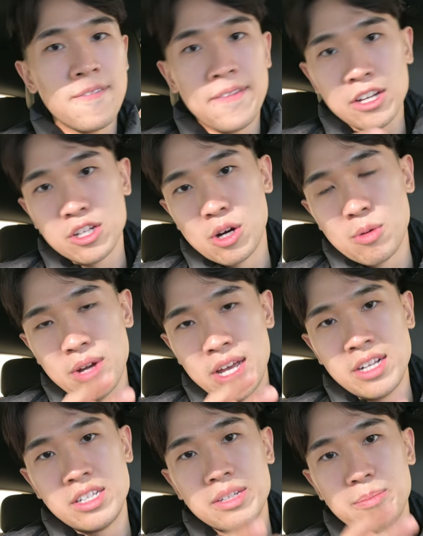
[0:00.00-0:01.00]
then go
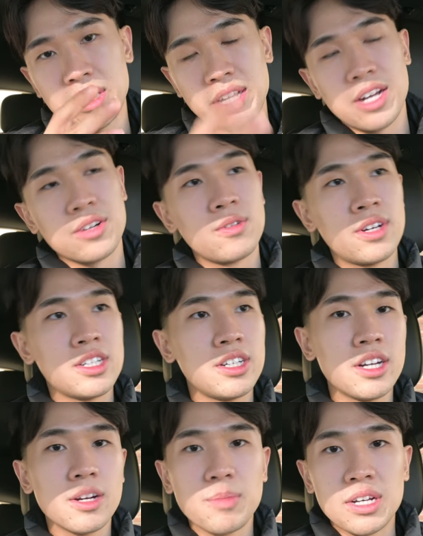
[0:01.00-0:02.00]
into mechanical
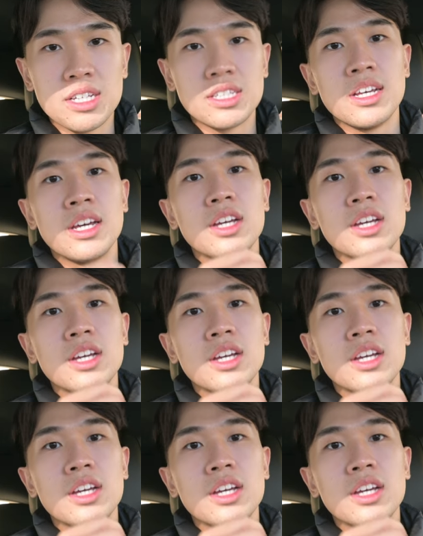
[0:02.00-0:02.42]
engineering, because